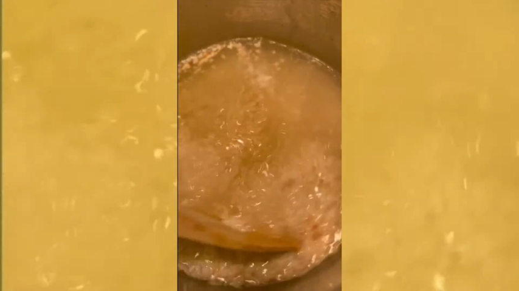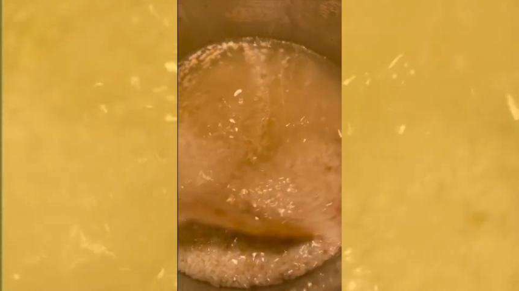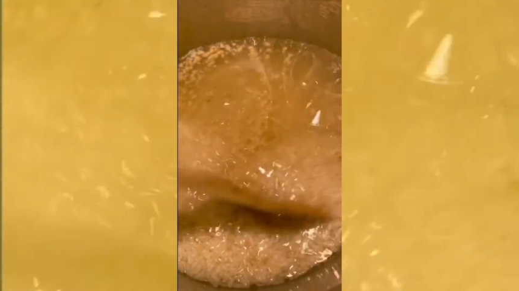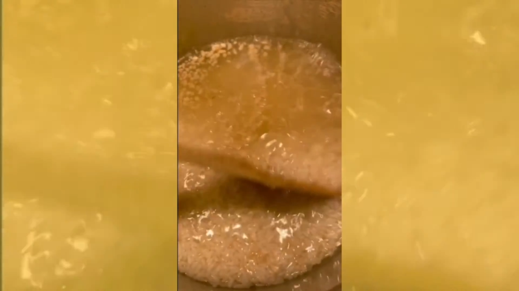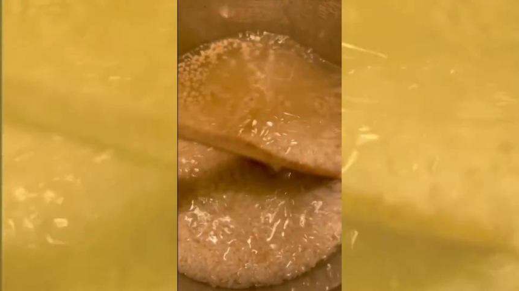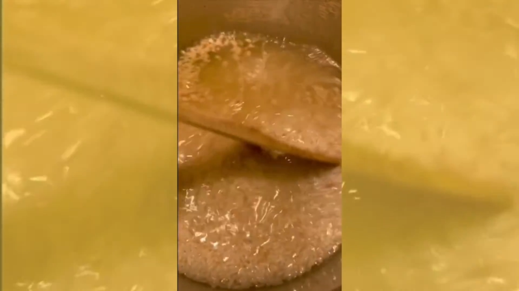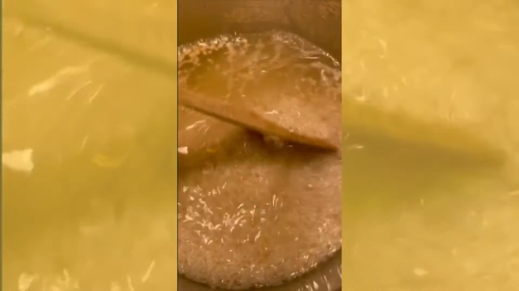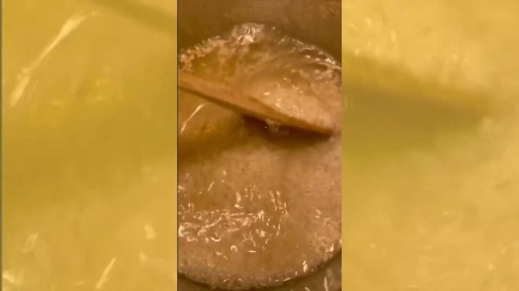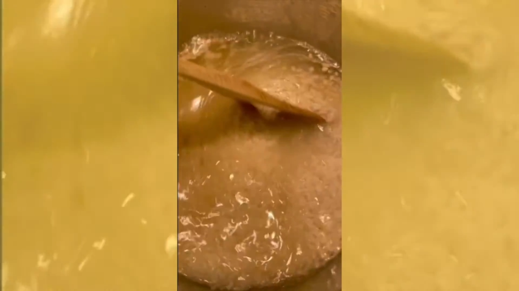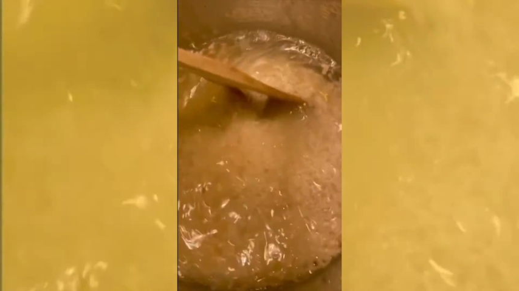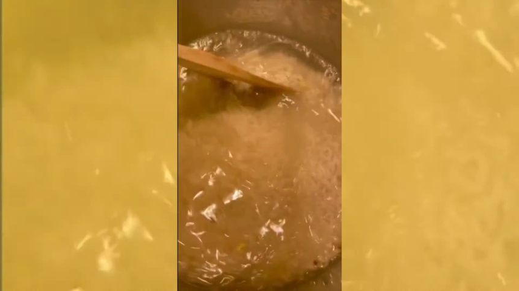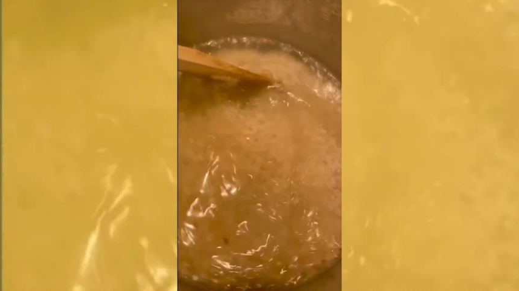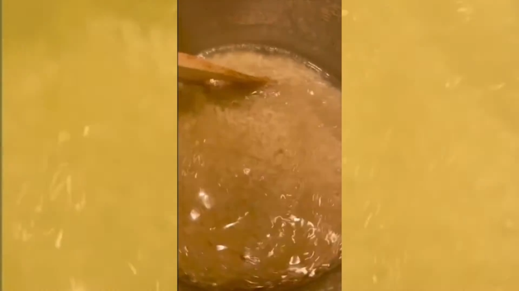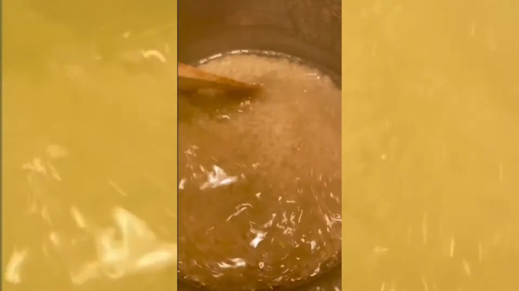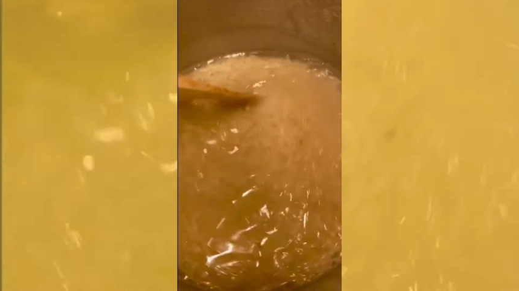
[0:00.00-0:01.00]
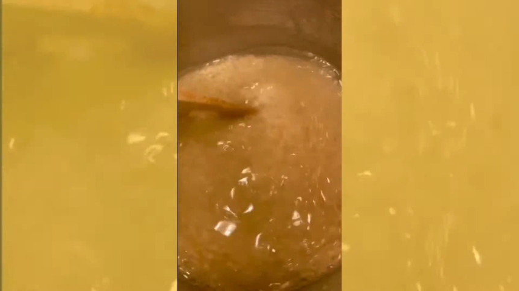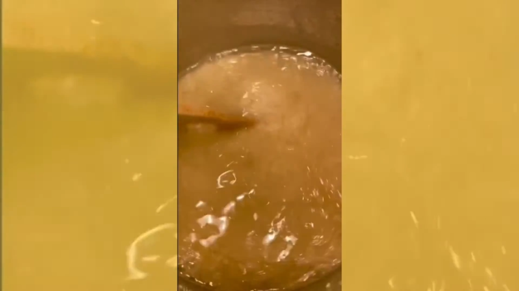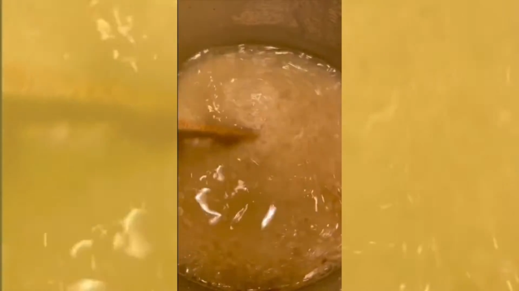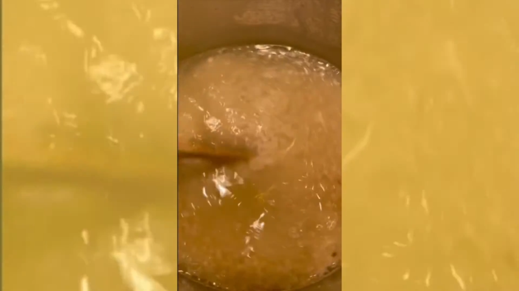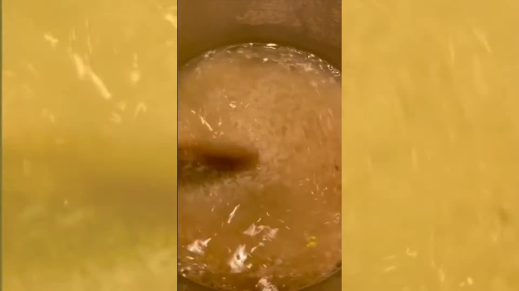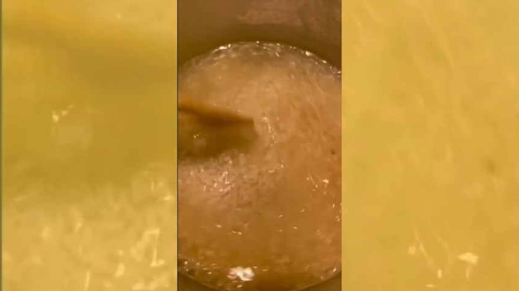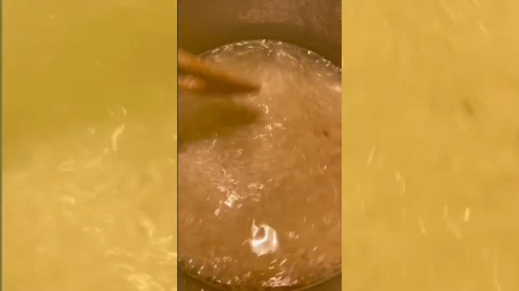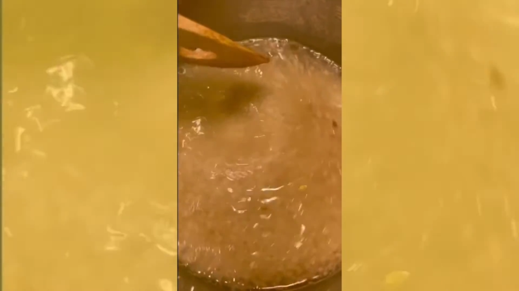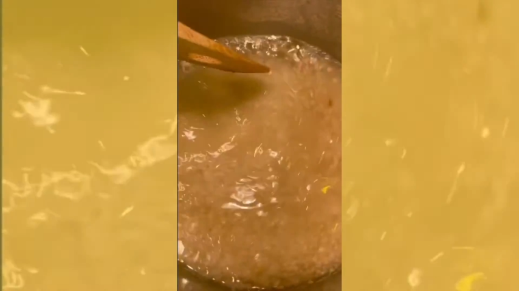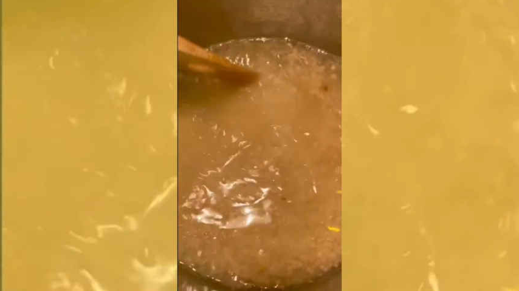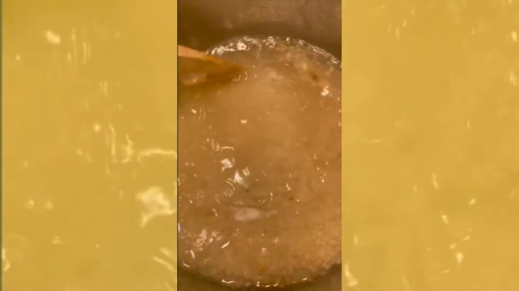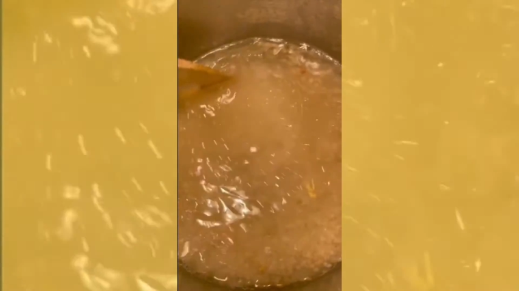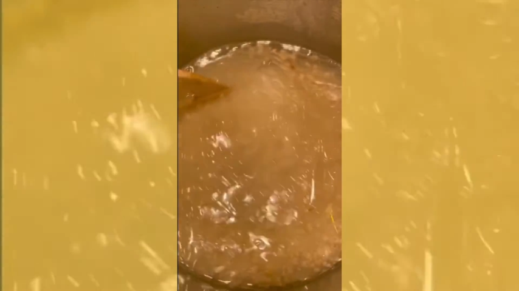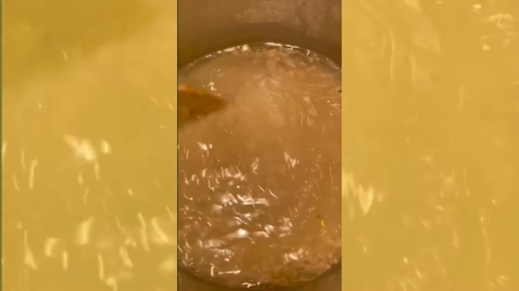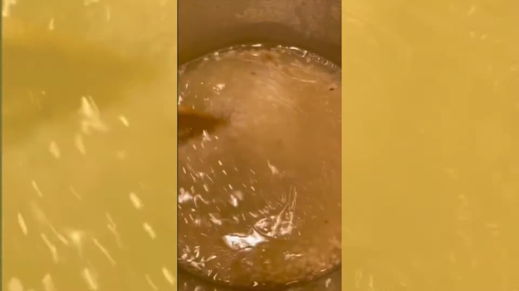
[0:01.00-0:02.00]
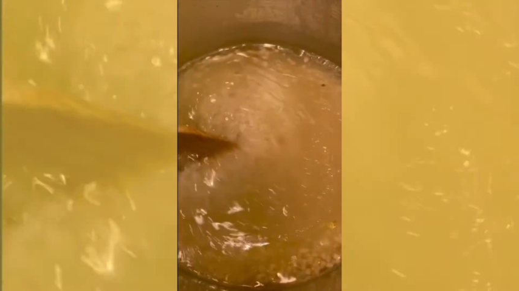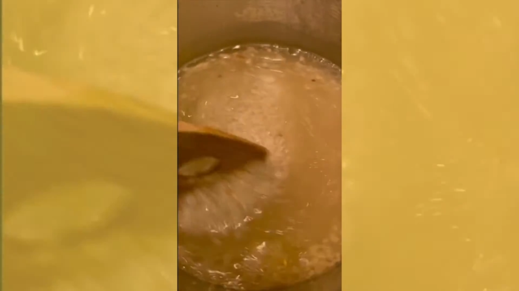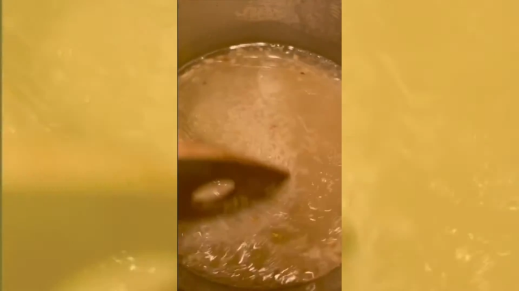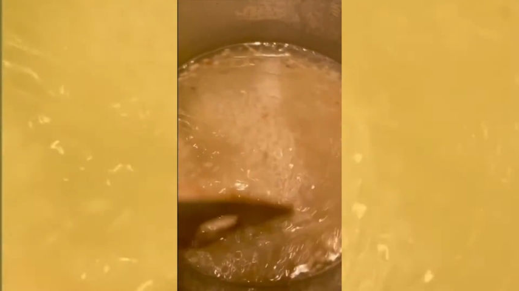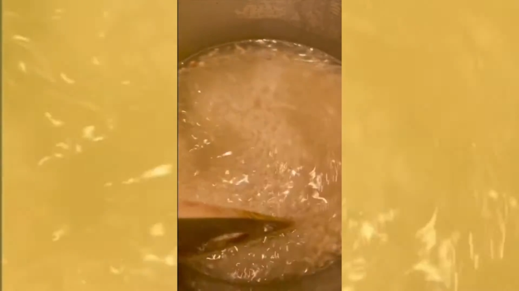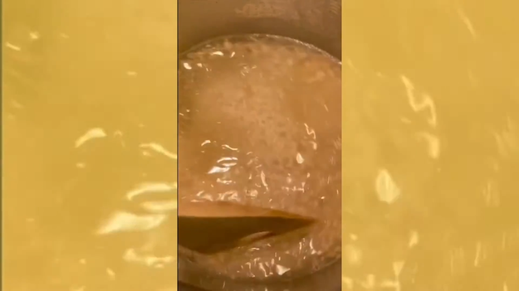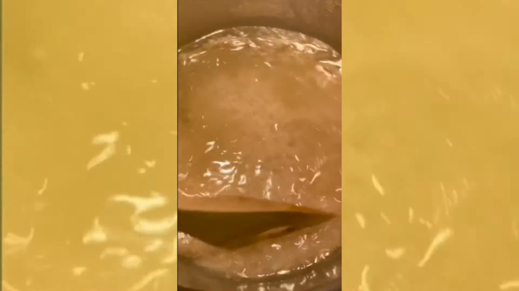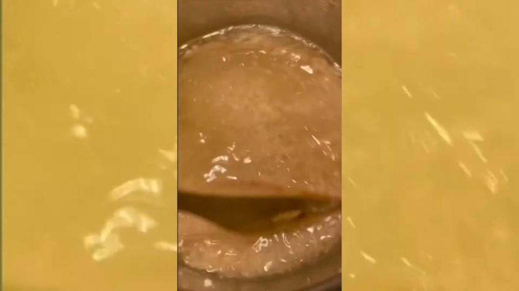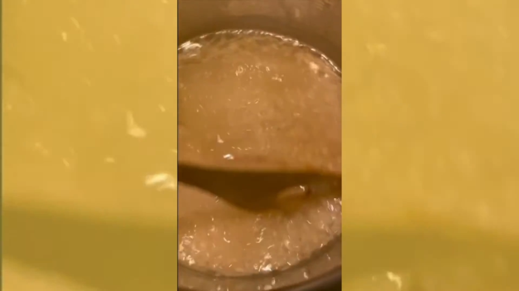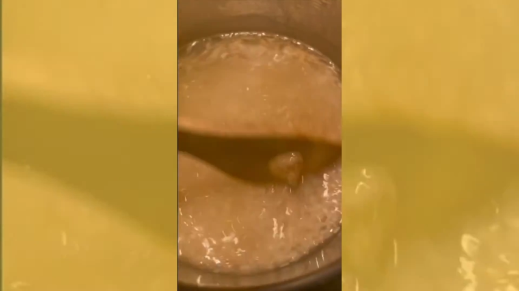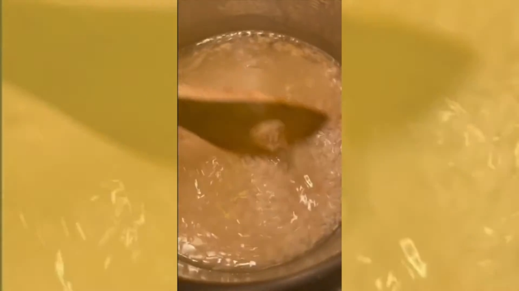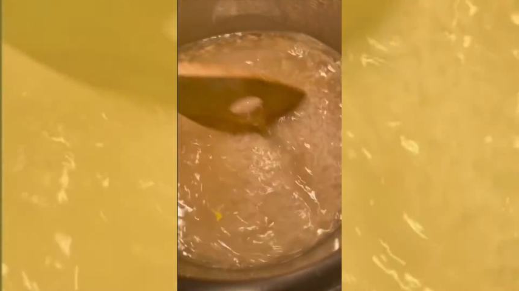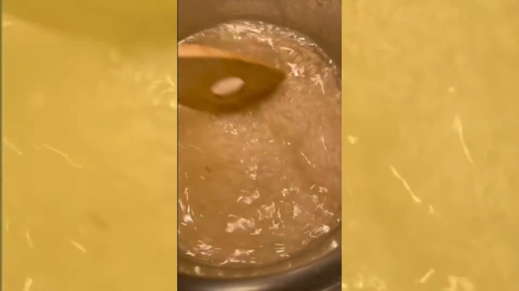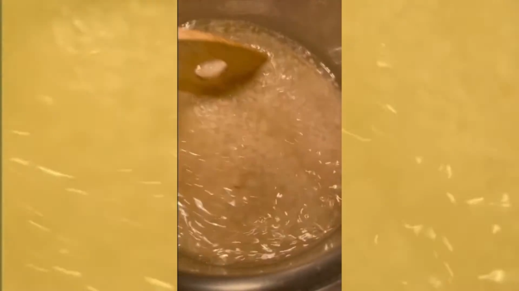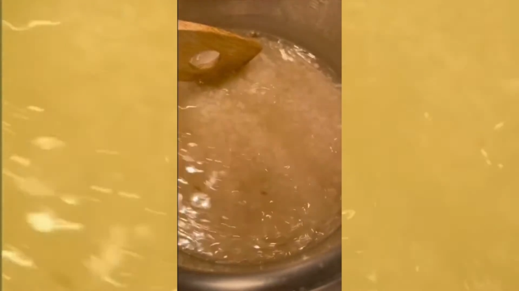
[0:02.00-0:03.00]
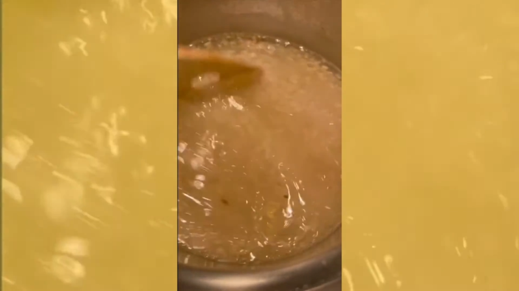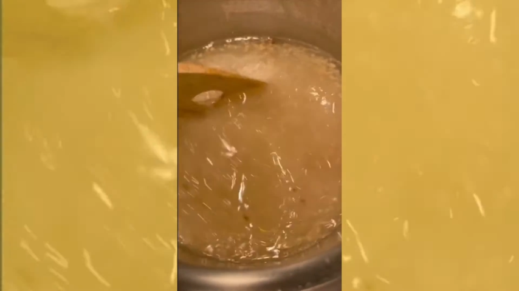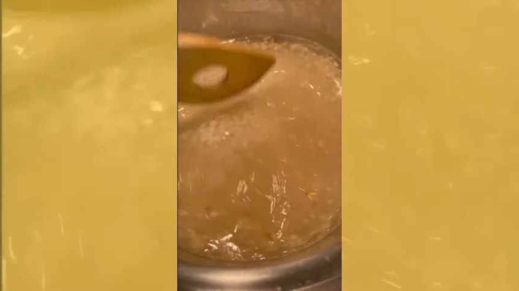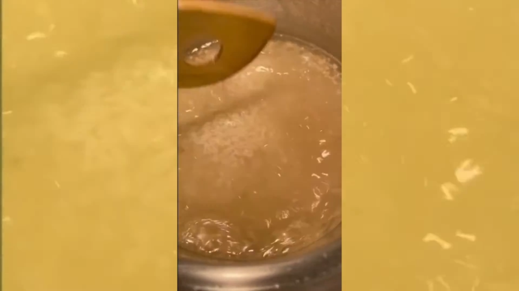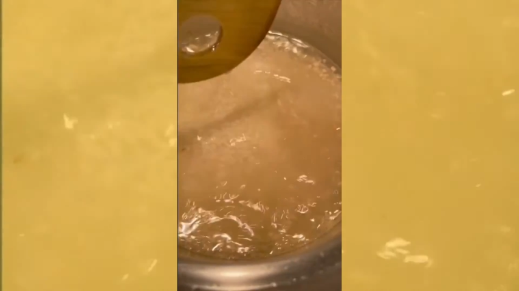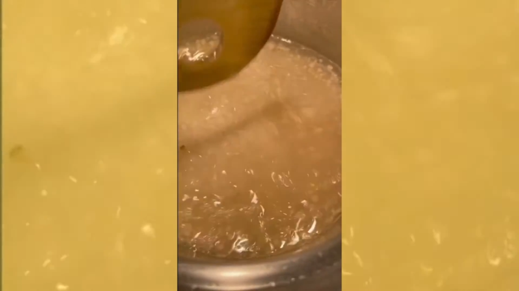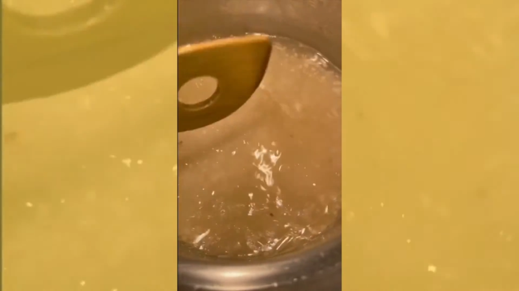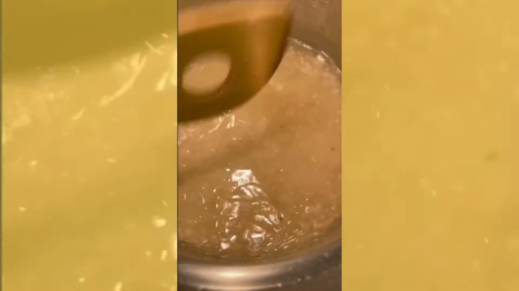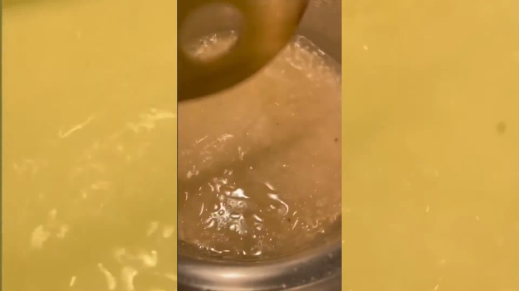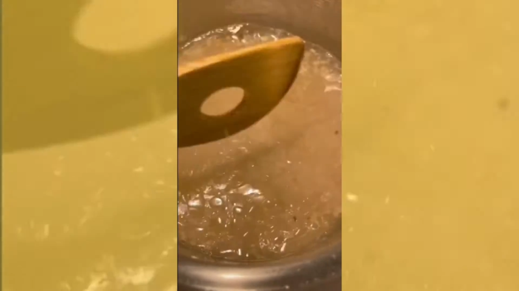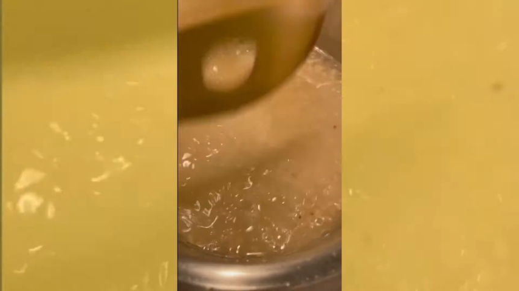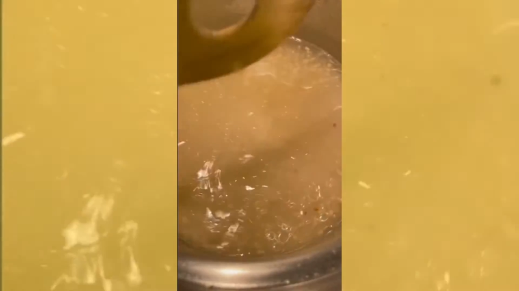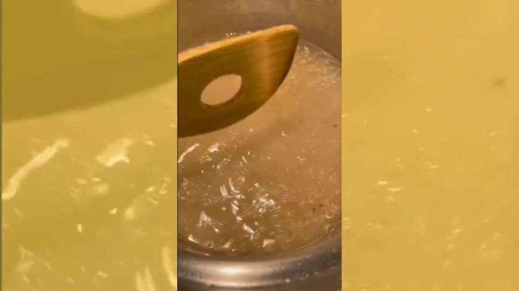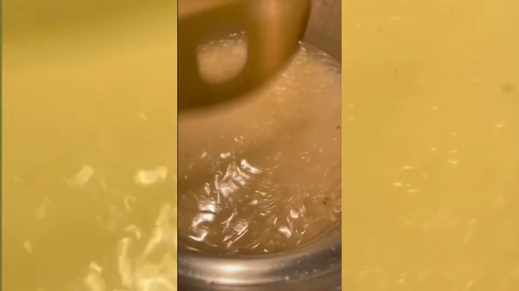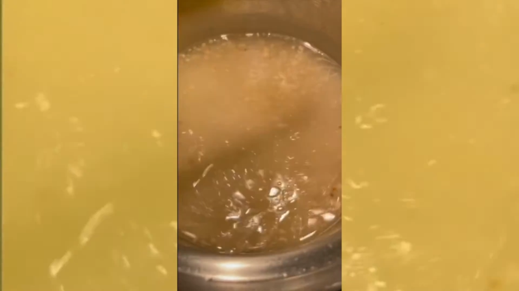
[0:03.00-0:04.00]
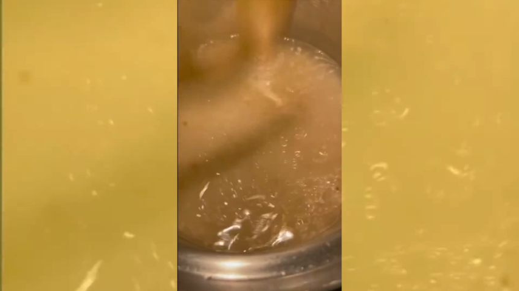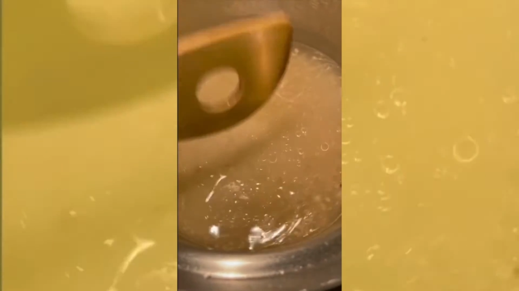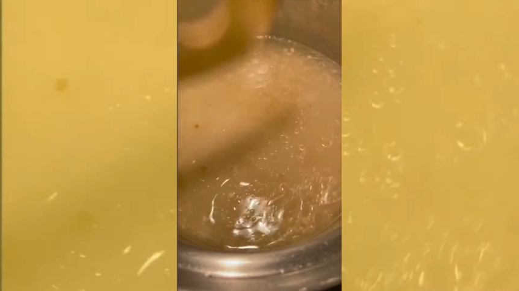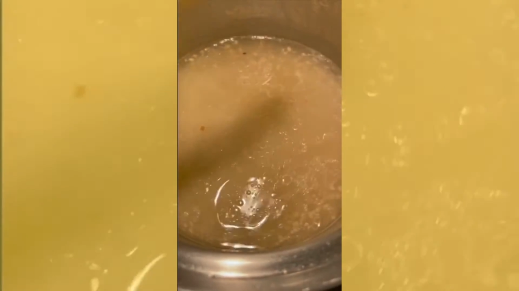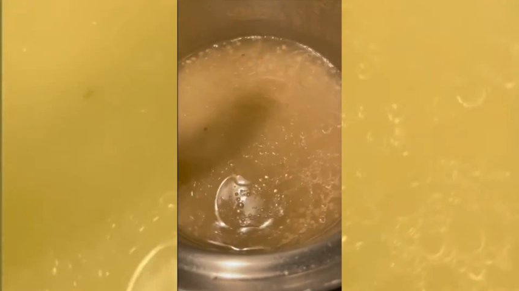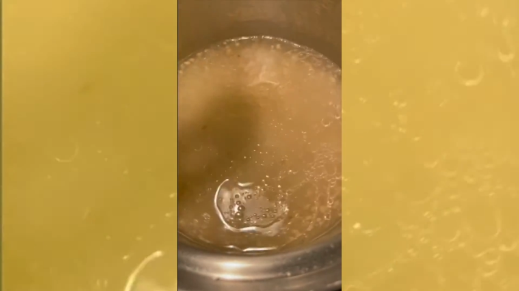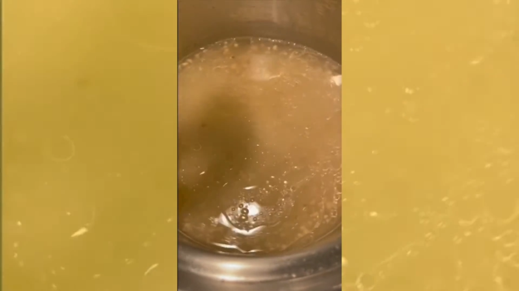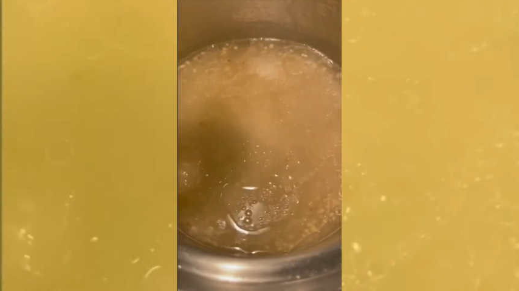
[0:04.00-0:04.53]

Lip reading: Nobody's mouth can be seen.